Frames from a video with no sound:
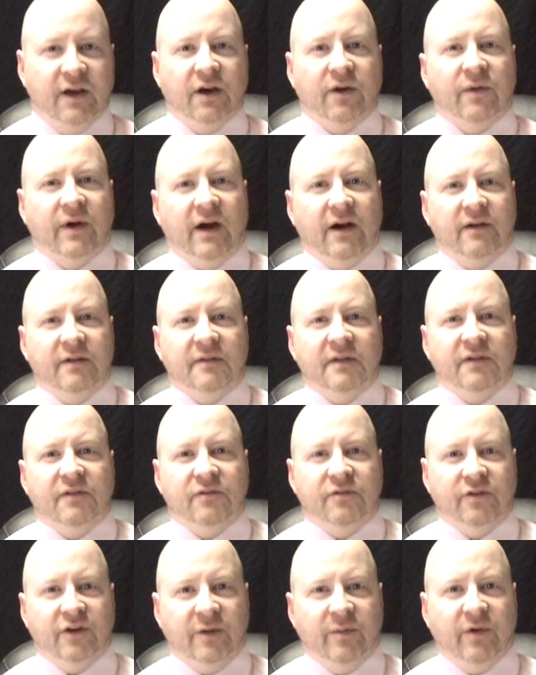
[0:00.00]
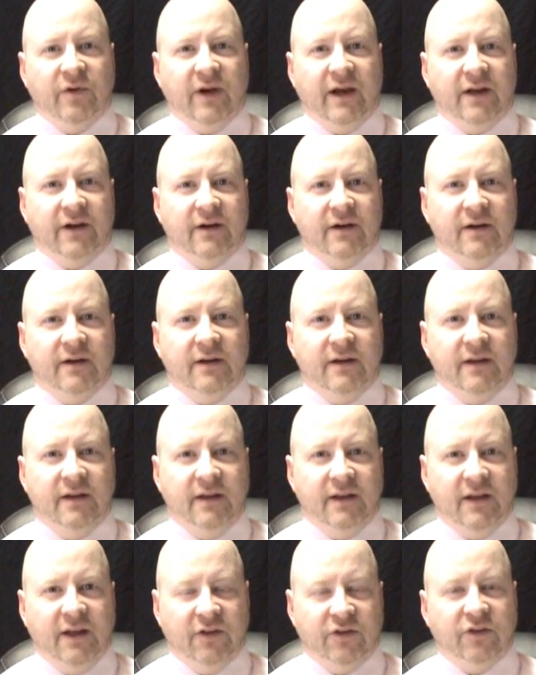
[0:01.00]
Well, Verbarrator
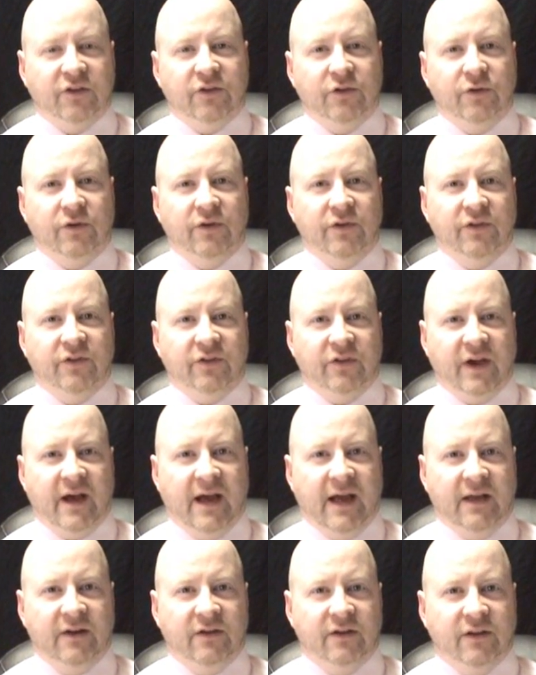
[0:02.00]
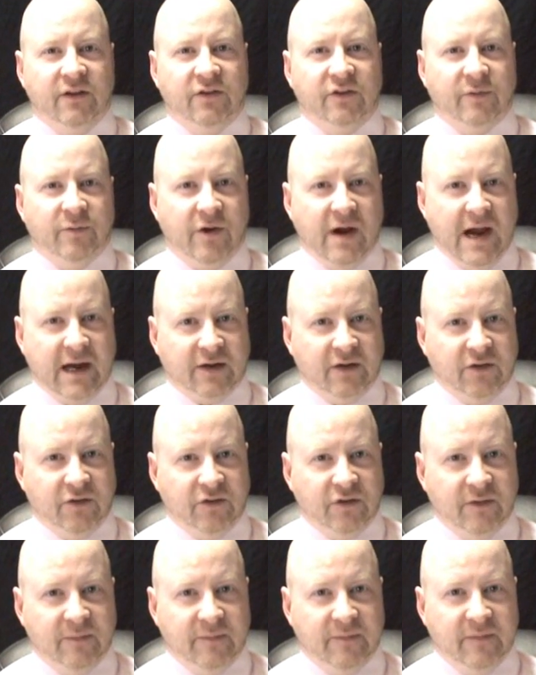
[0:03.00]
is a tool designed to
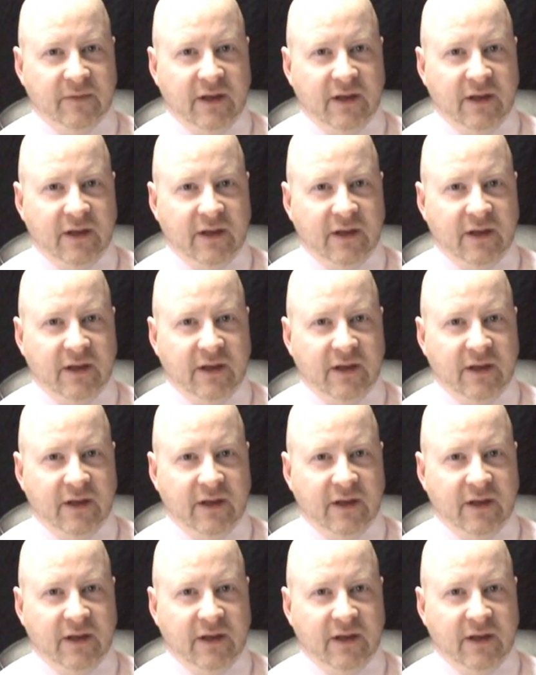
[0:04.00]
practice,